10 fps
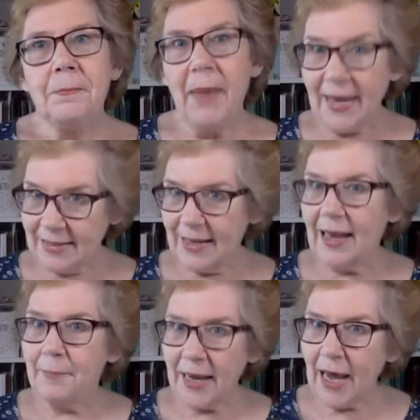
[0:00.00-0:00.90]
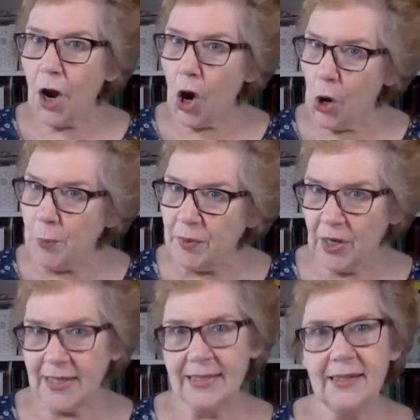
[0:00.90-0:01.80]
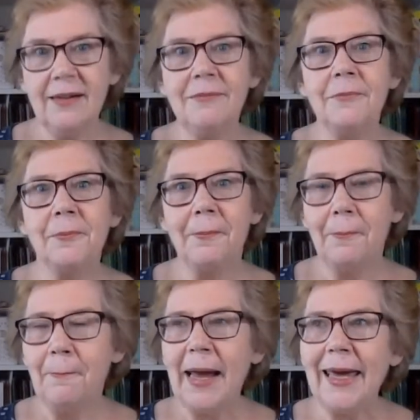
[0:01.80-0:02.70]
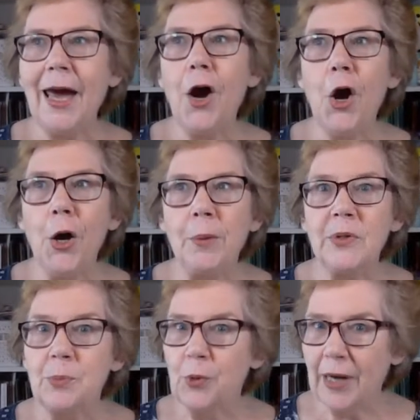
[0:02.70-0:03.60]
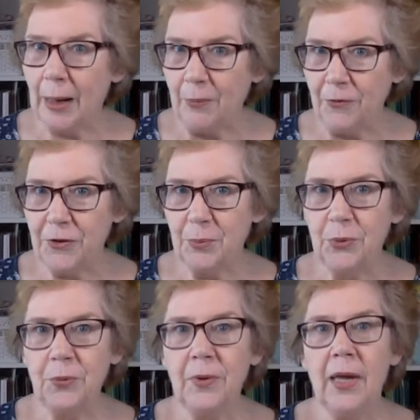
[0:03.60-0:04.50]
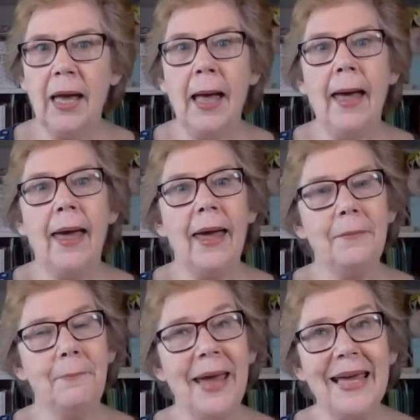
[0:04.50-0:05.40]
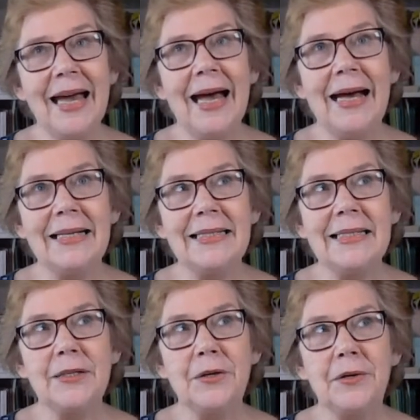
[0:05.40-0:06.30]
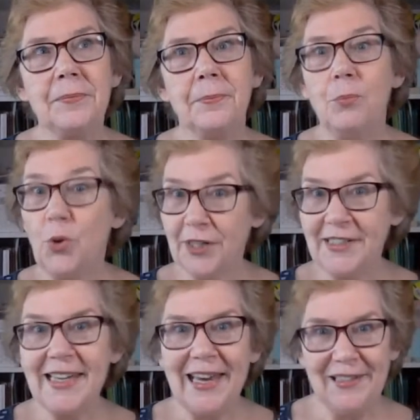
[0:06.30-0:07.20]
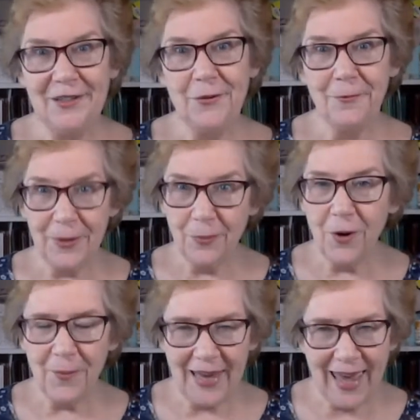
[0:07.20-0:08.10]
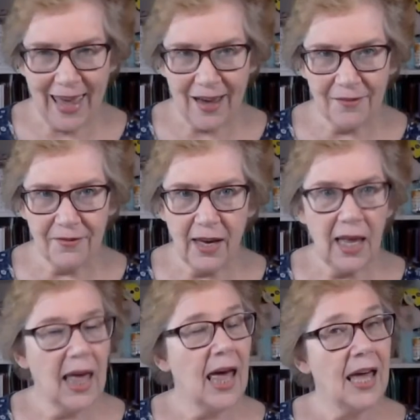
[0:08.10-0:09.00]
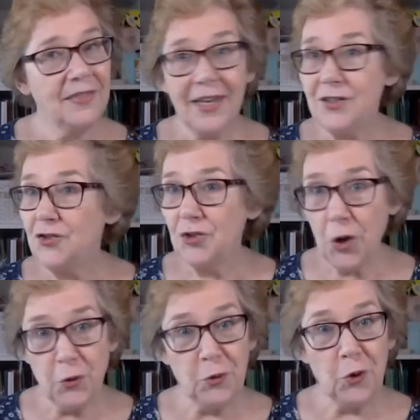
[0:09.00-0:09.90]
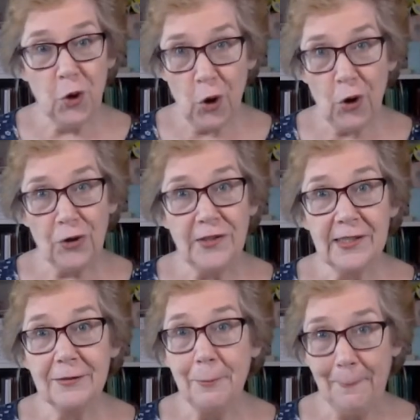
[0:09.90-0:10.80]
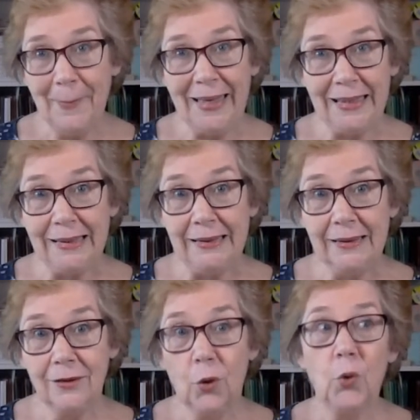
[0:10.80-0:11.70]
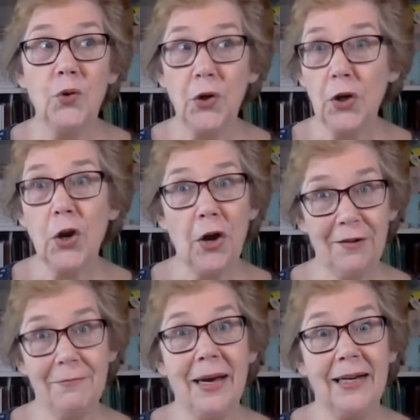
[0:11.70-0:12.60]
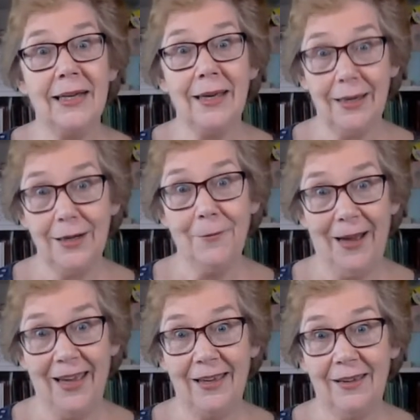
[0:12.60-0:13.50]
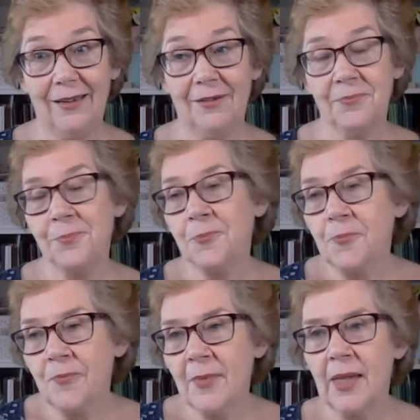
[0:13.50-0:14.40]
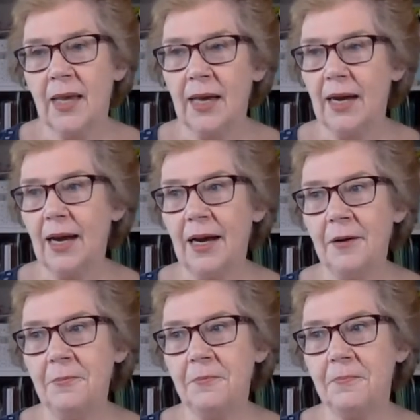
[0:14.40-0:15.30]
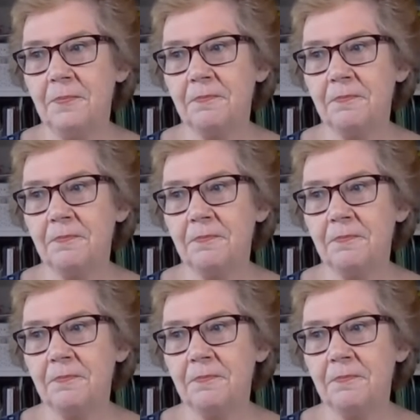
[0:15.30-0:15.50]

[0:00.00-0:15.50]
make make our home nicer, make our homes more comfortable, and make us more content with what we have. And they don't cost money well, not a lot of money anyway. Um,